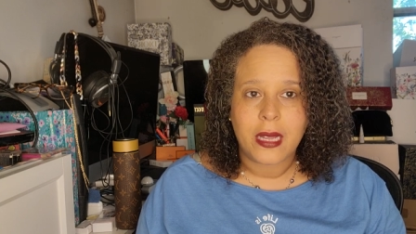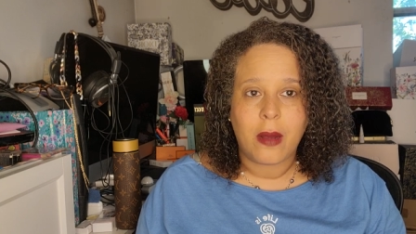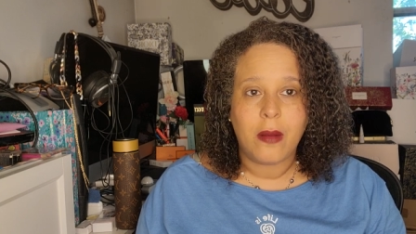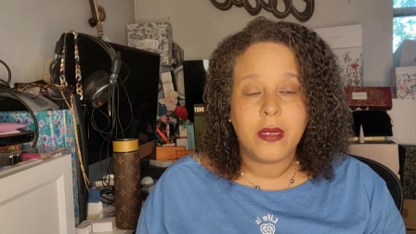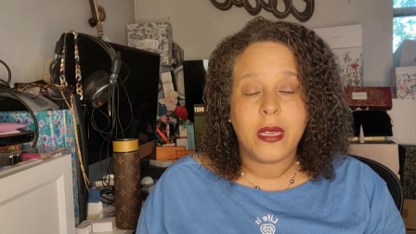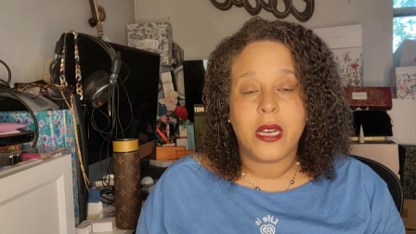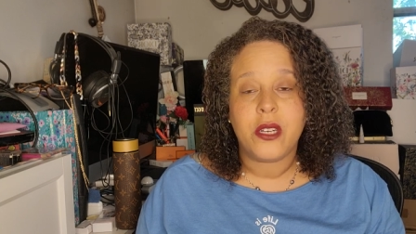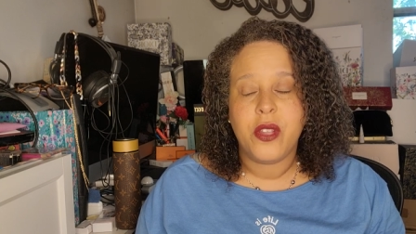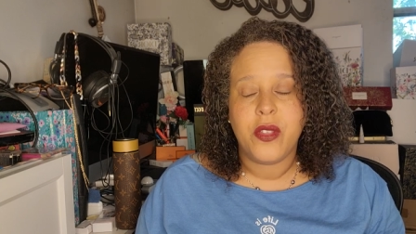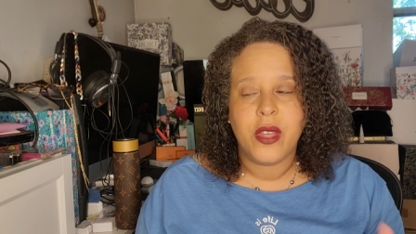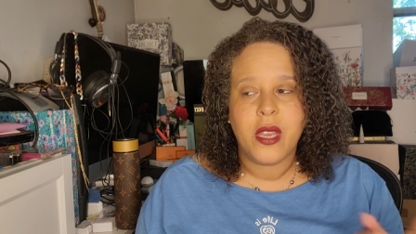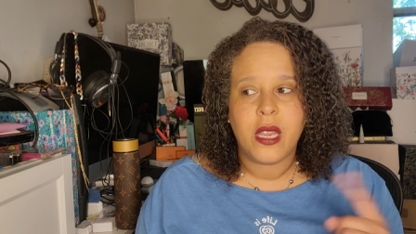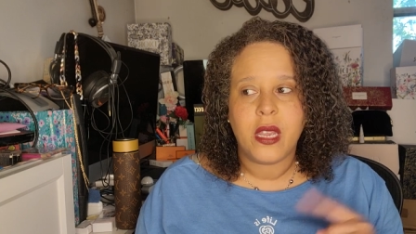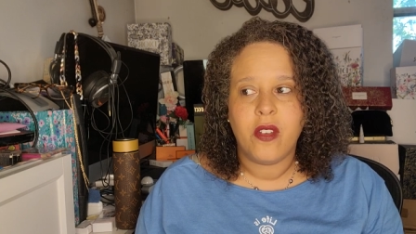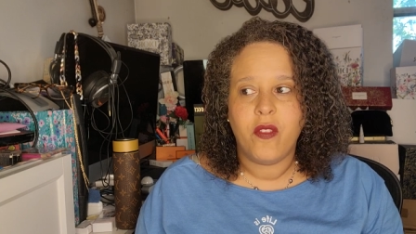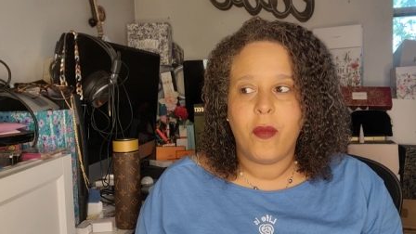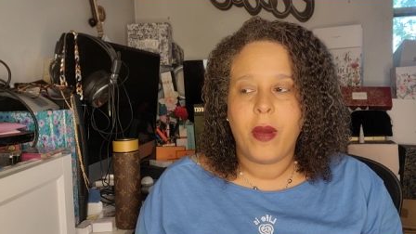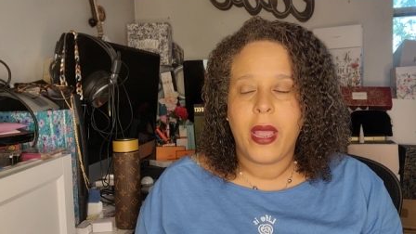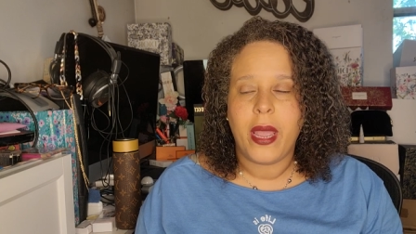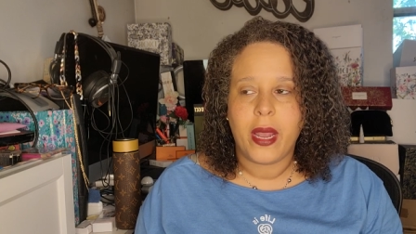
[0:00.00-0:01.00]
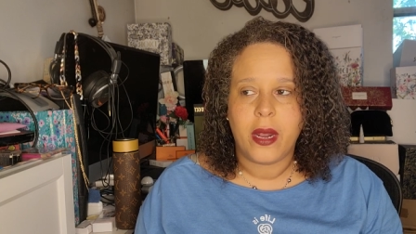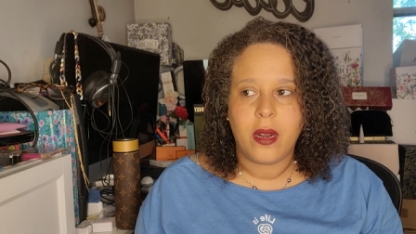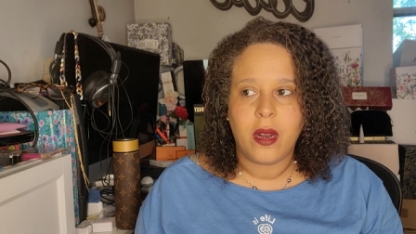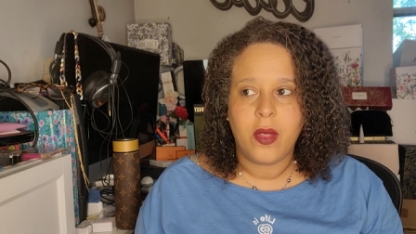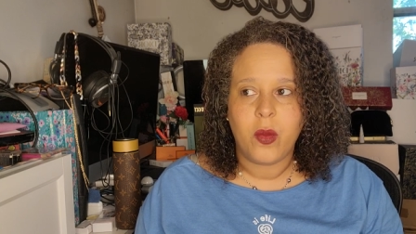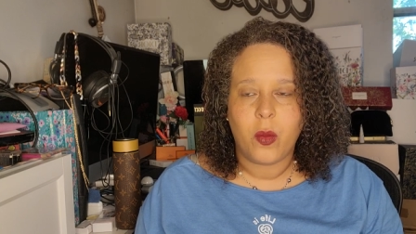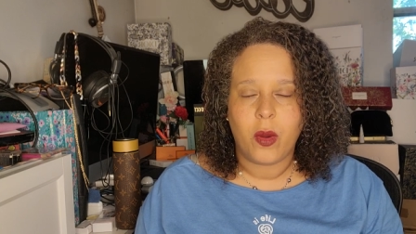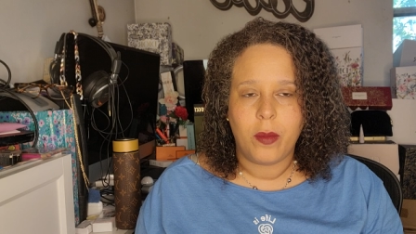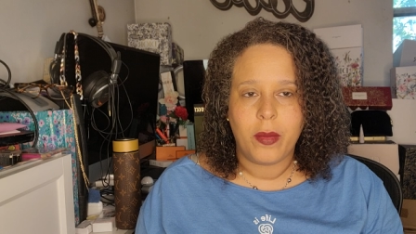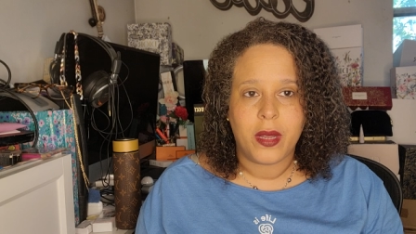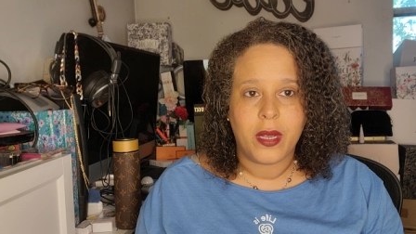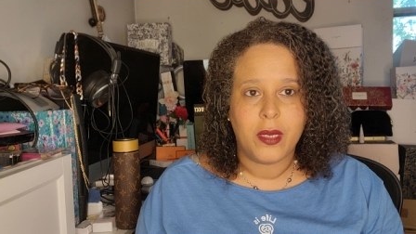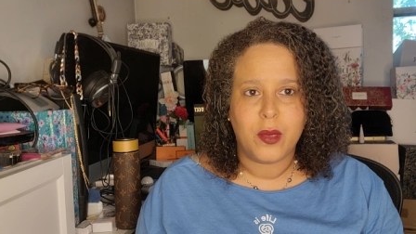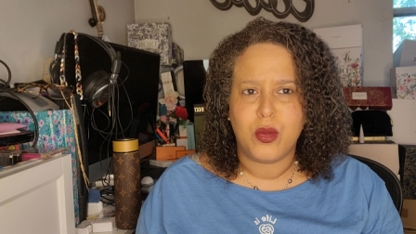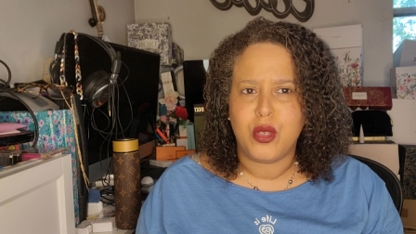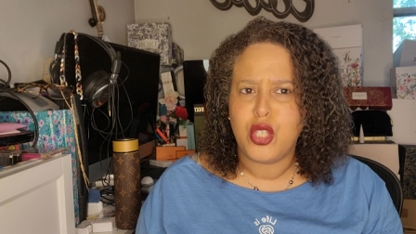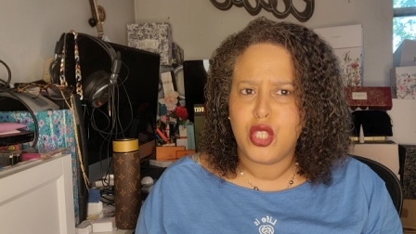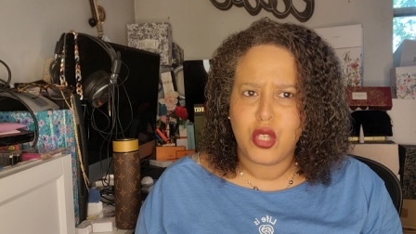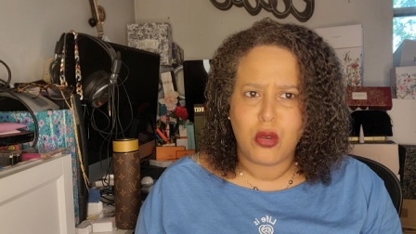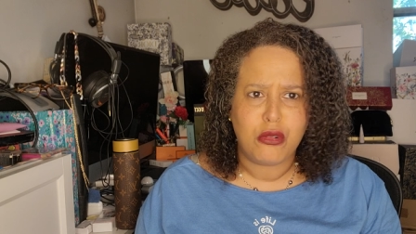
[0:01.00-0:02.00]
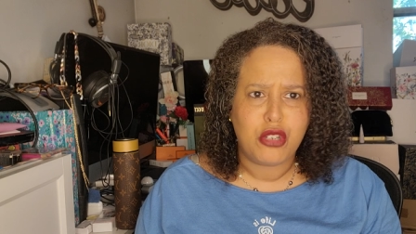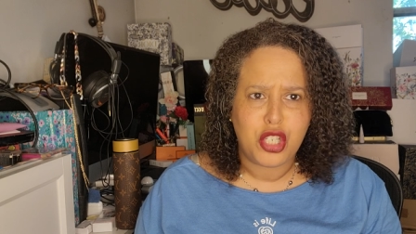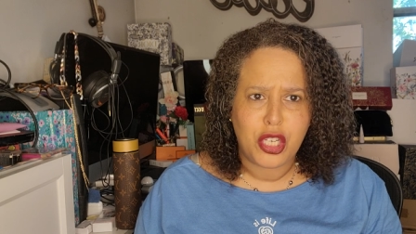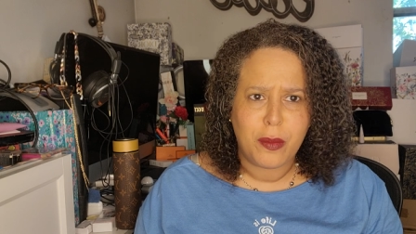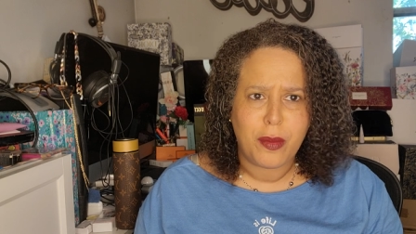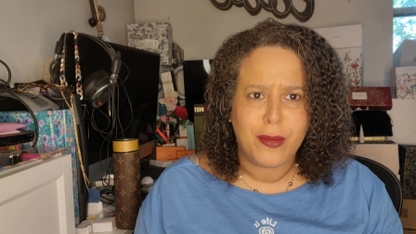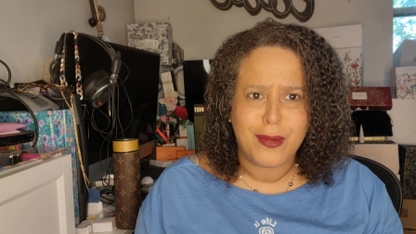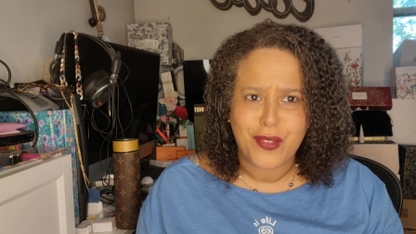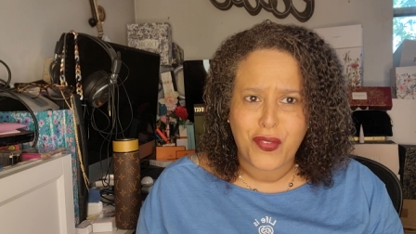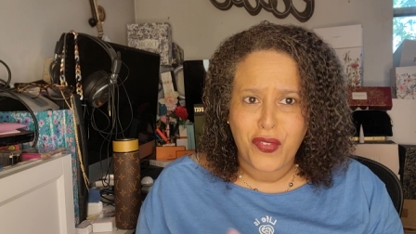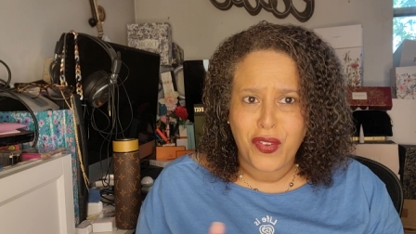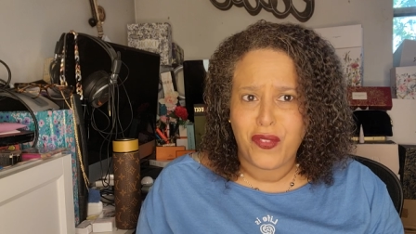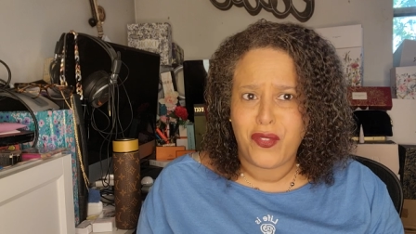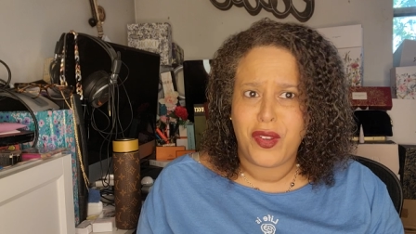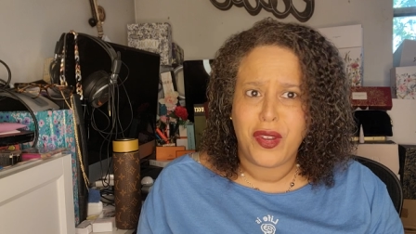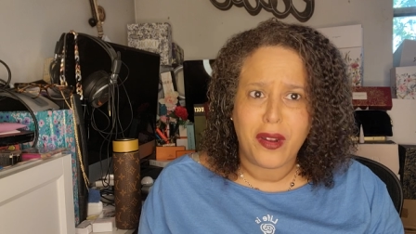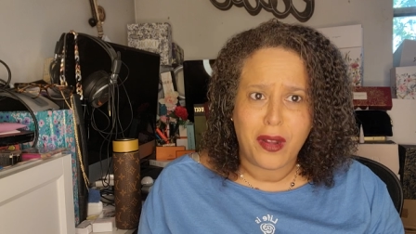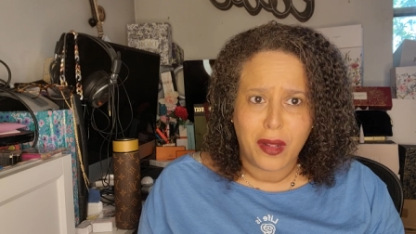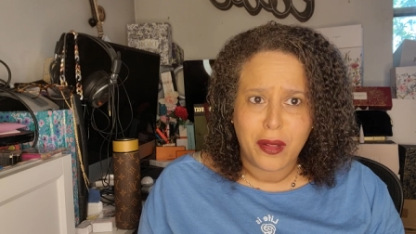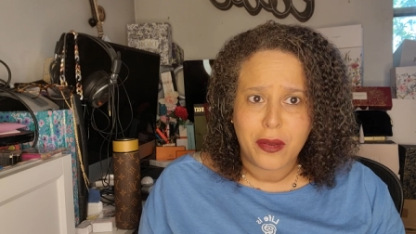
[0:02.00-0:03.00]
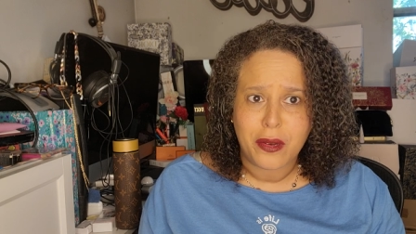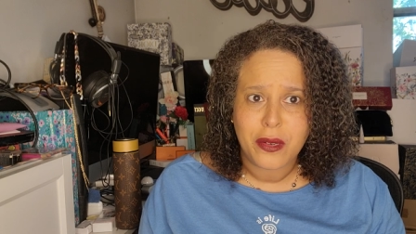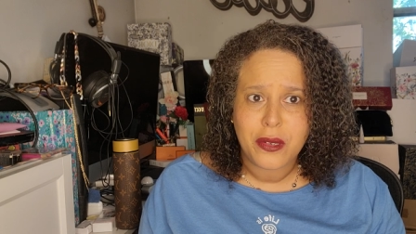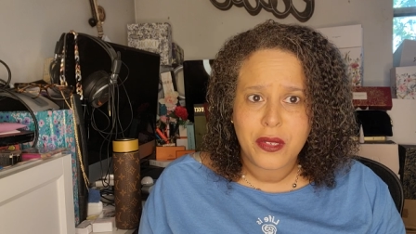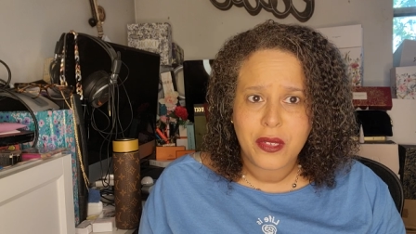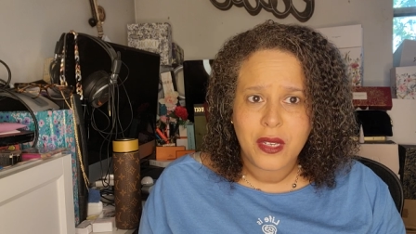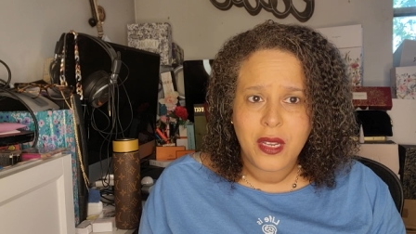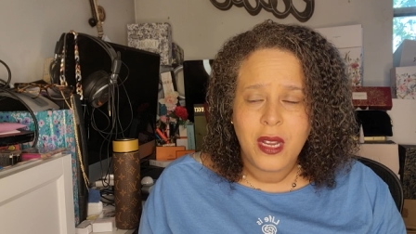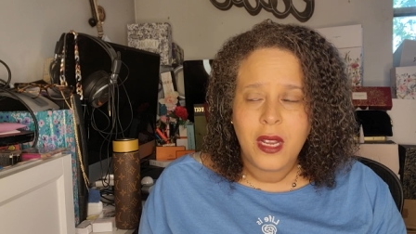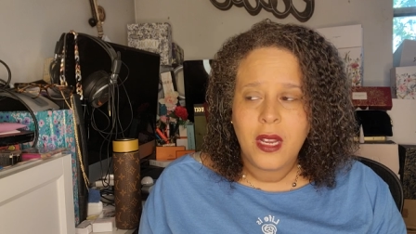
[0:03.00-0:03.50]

I was actually thinking of buying another one because it was so cheap. It was $50